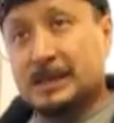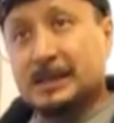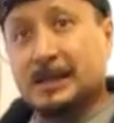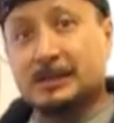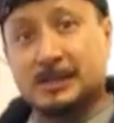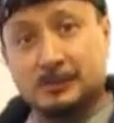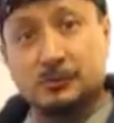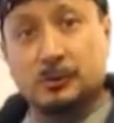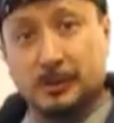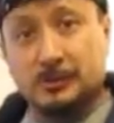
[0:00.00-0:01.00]
that comes
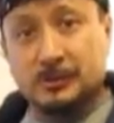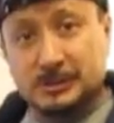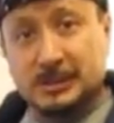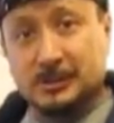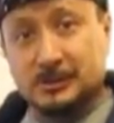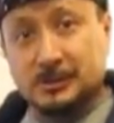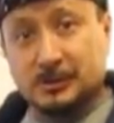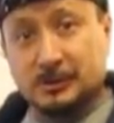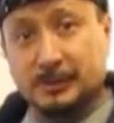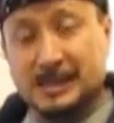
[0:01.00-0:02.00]
from under the stairs,
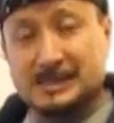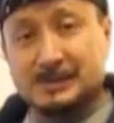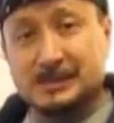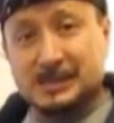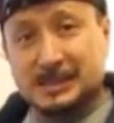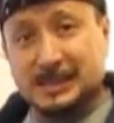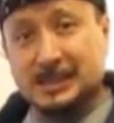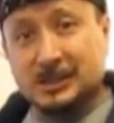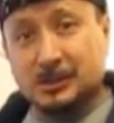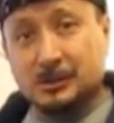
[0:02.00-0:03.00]
under the basement to
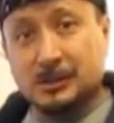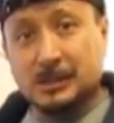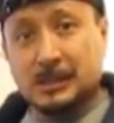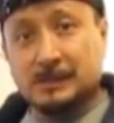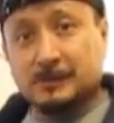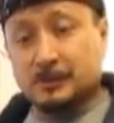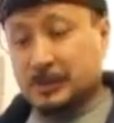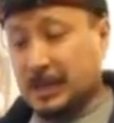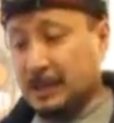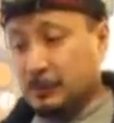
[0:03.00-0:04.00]
here from
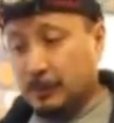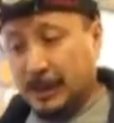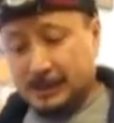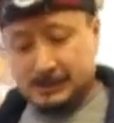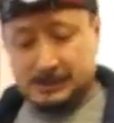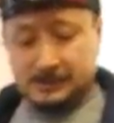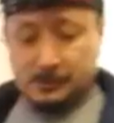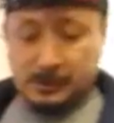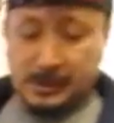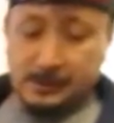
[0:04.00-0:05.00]
the cable box,
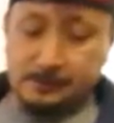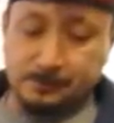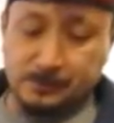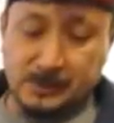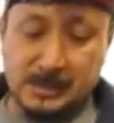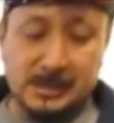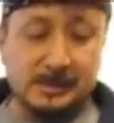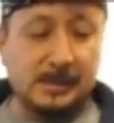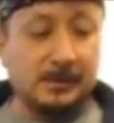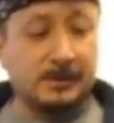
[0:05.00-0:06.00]
okay?
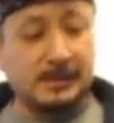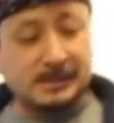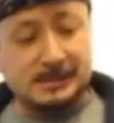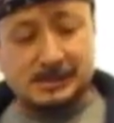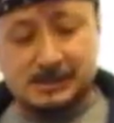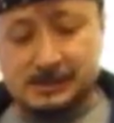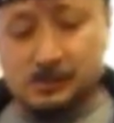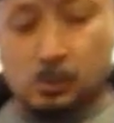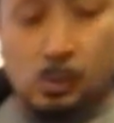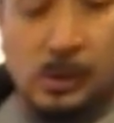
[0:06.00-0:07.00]
Now this
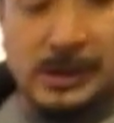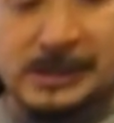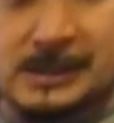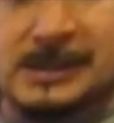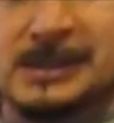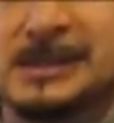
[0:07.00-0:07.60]
one